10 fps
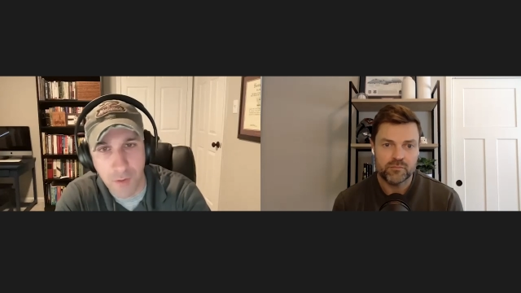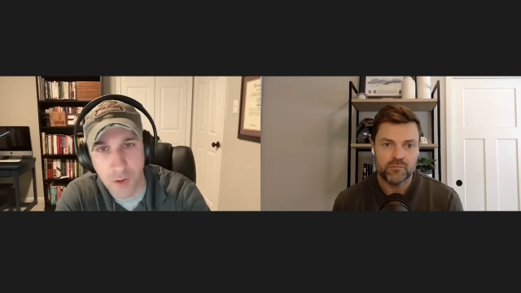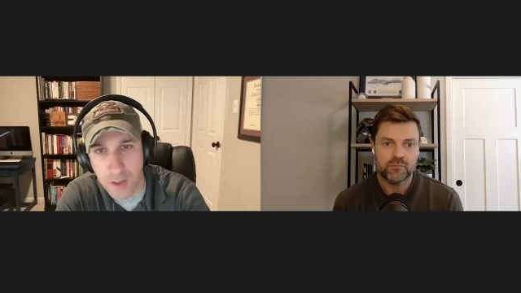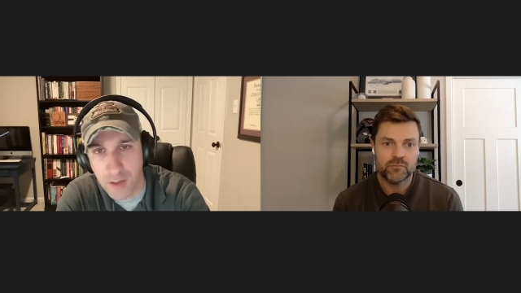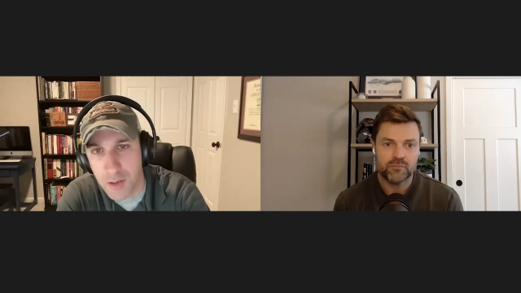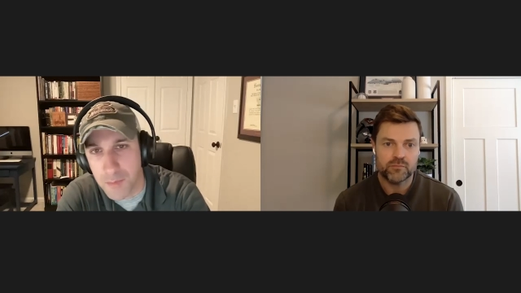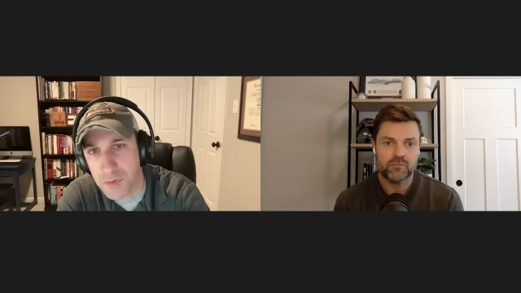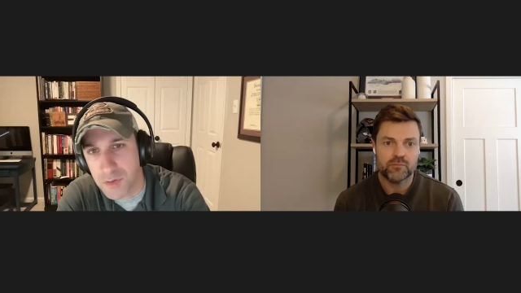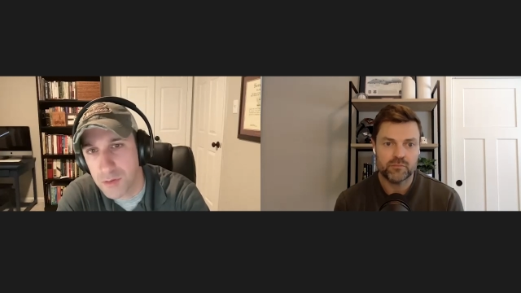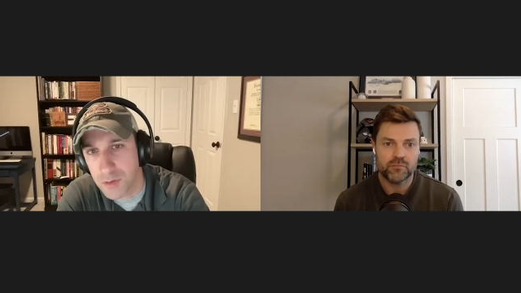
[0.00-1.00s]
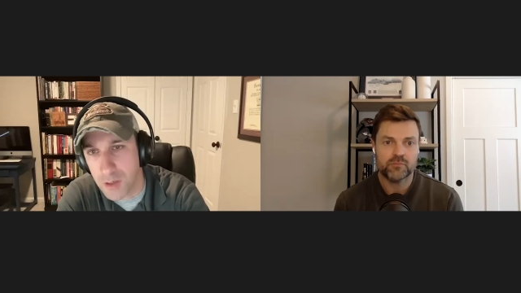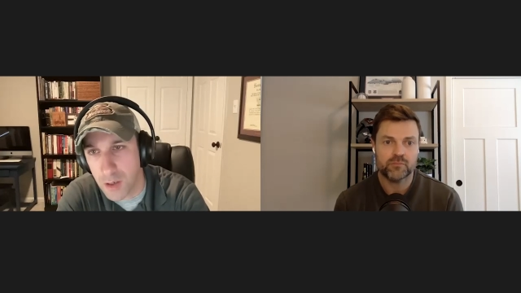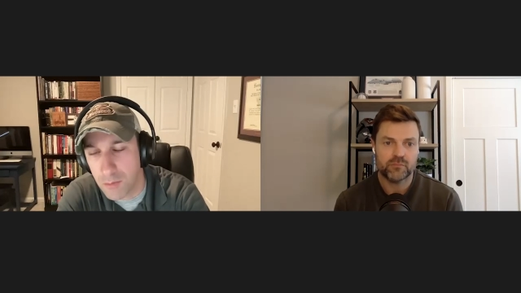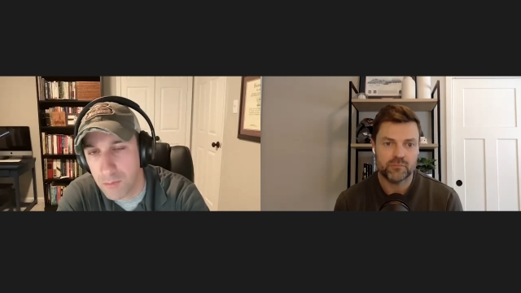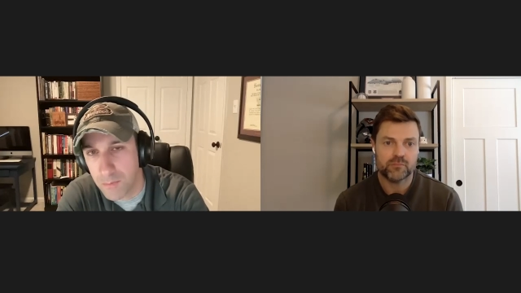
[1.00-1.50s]
Speaker 1: good incomes, you
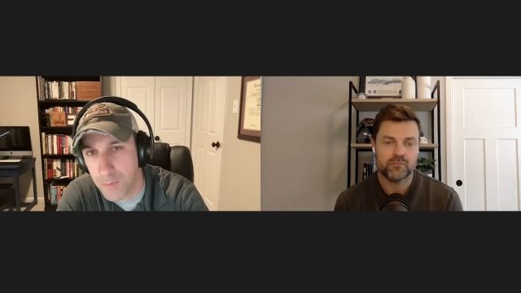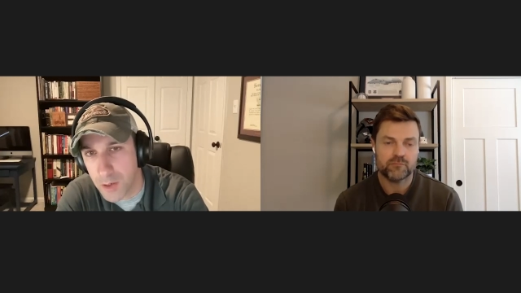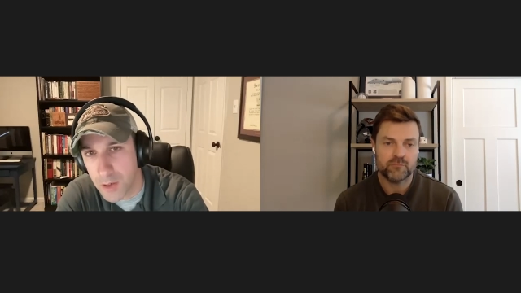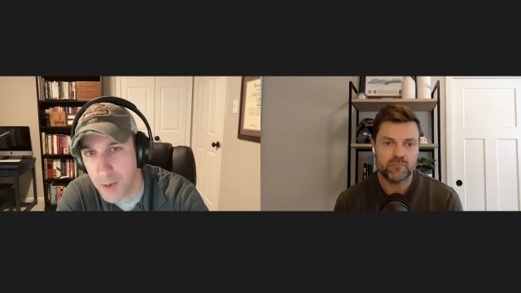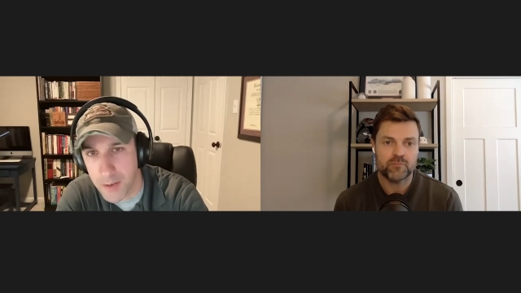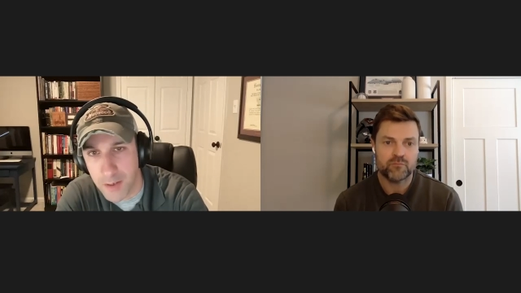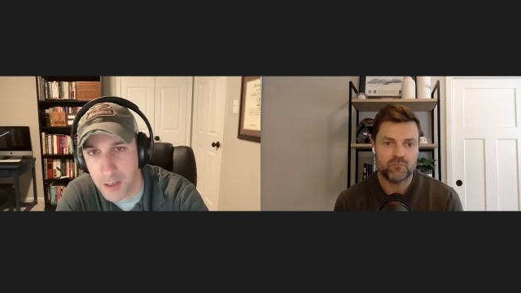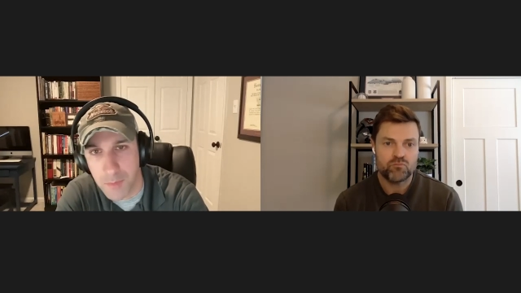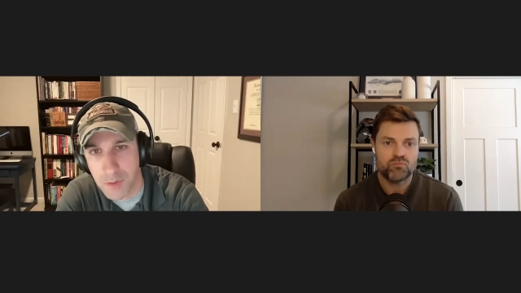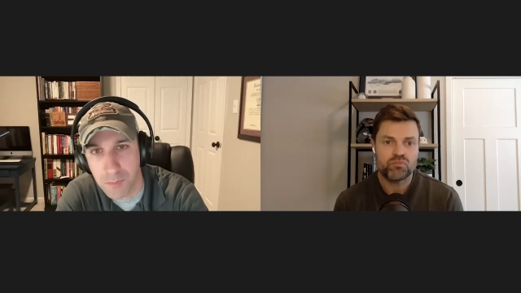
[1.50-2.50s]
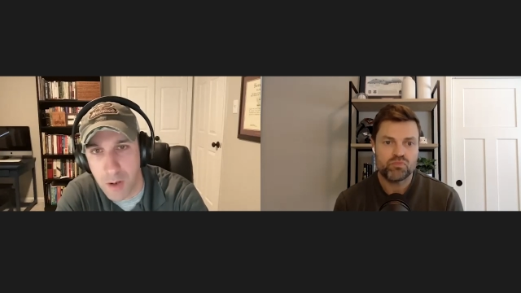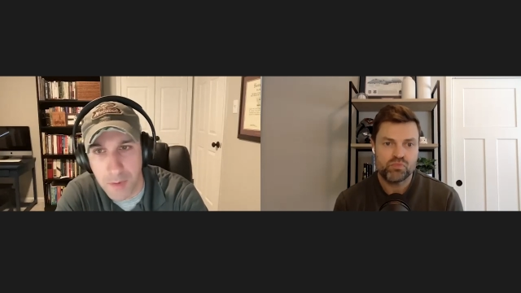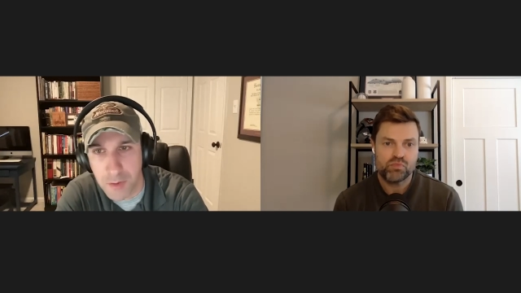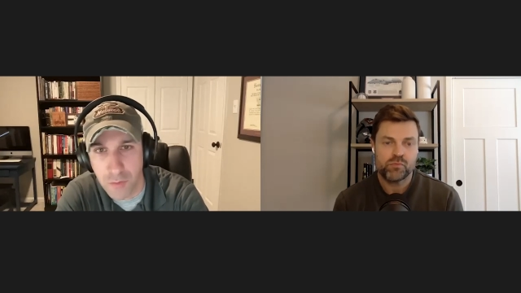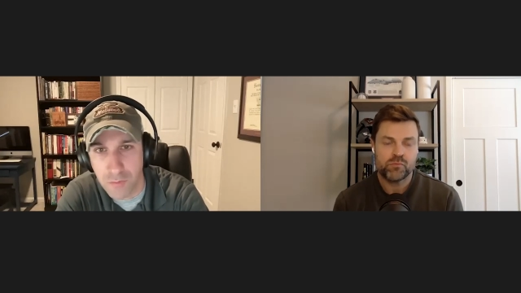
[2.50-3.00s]
know. Their combined income is probably
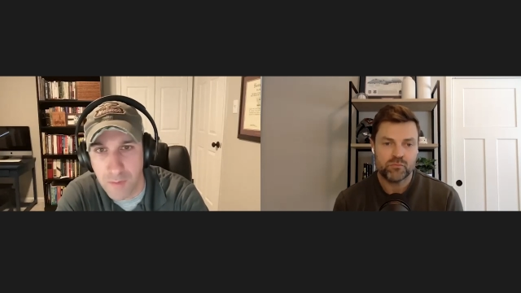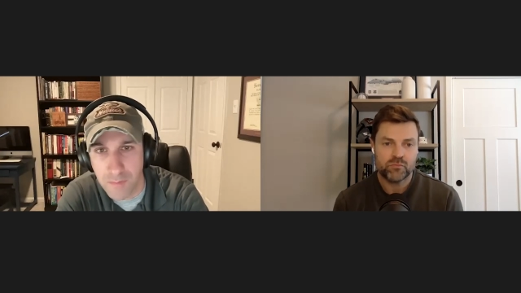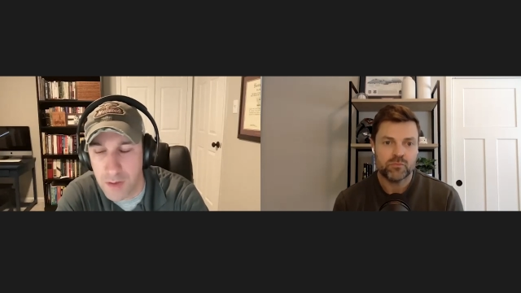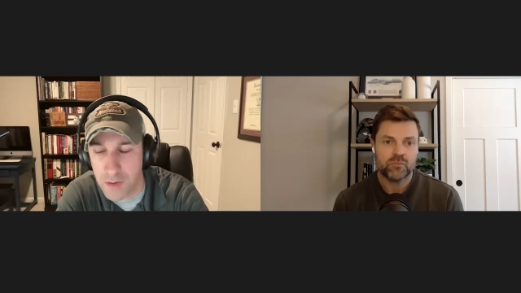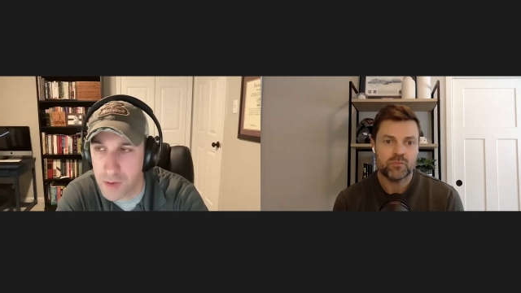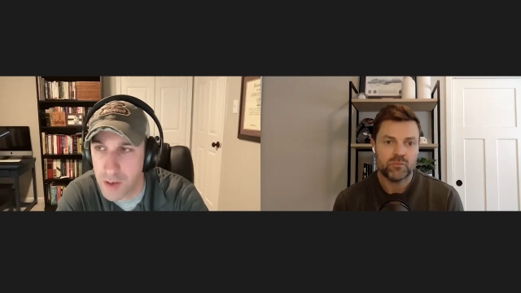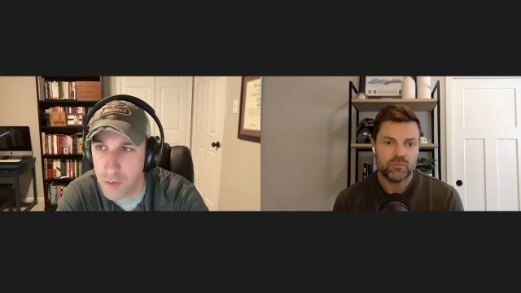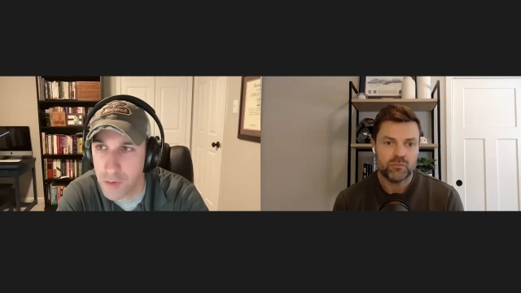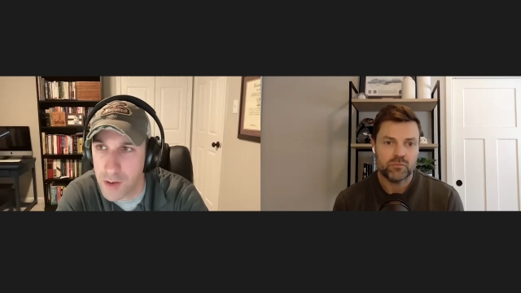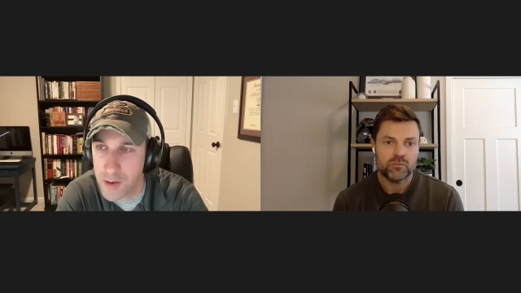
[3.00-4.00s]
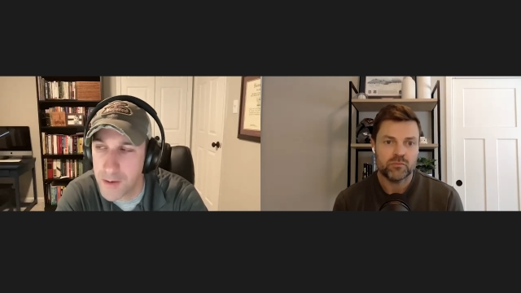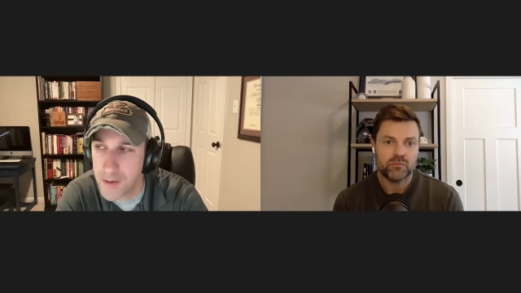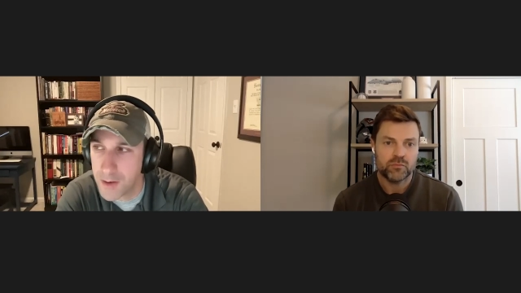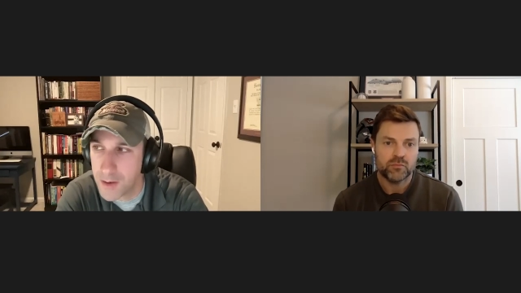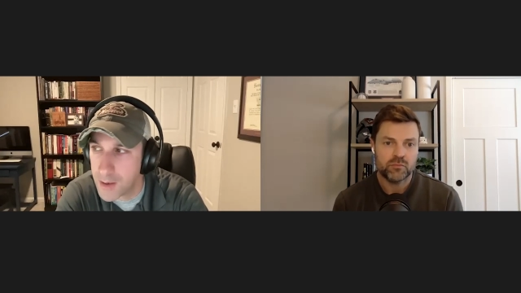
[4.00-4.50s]
250, 300
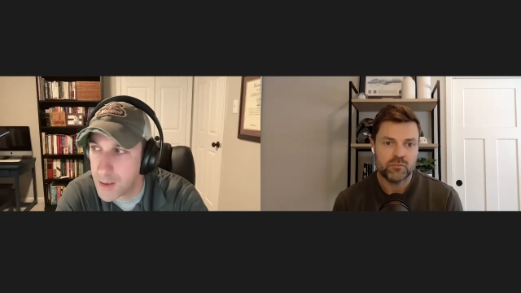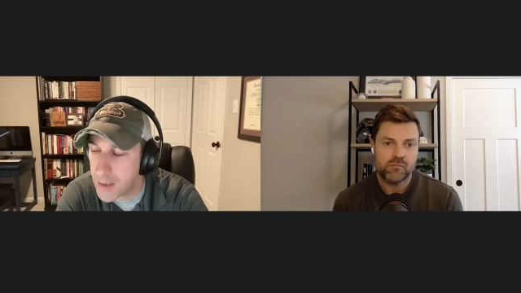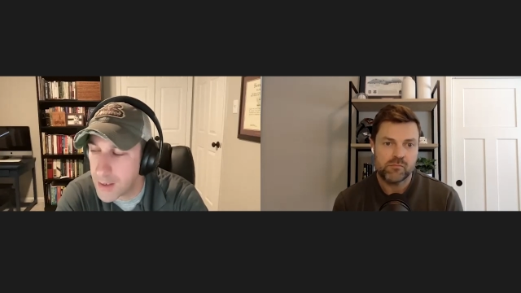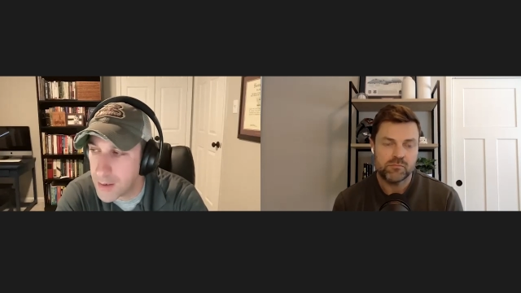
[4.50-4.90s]
and